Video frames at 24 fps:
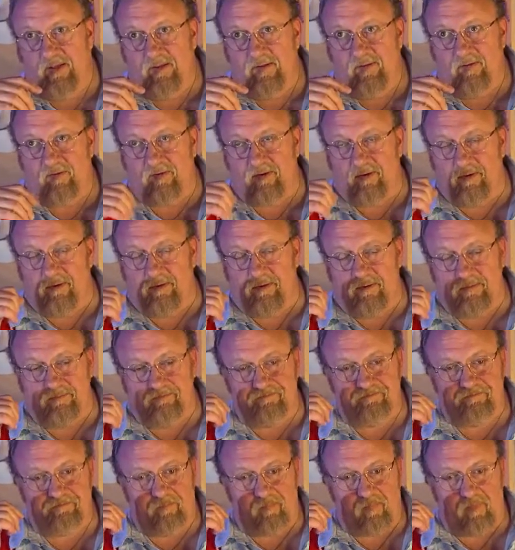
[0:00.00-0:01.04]
So
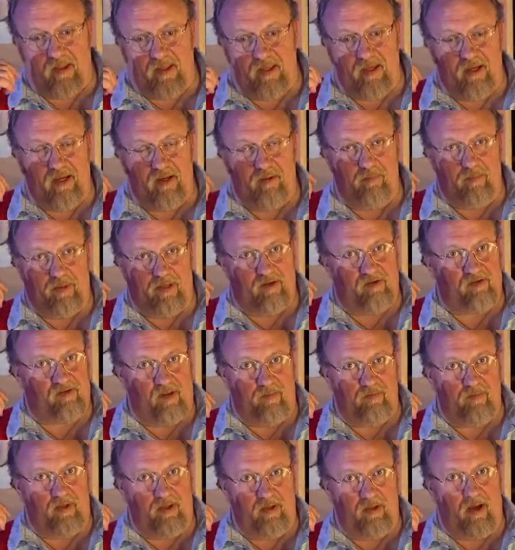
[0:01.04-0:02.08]
yeah, but it's
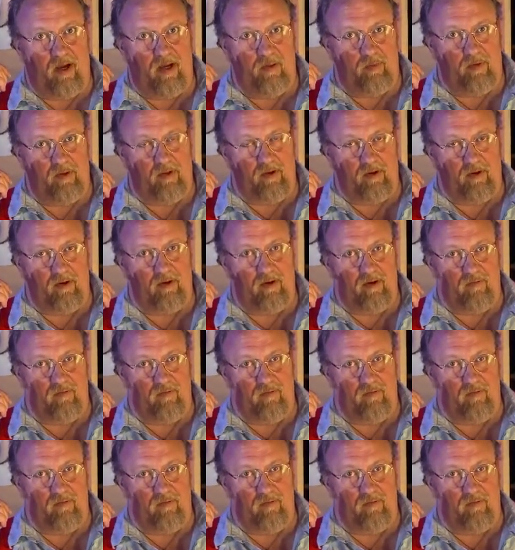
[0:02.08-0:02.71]
something I would learn.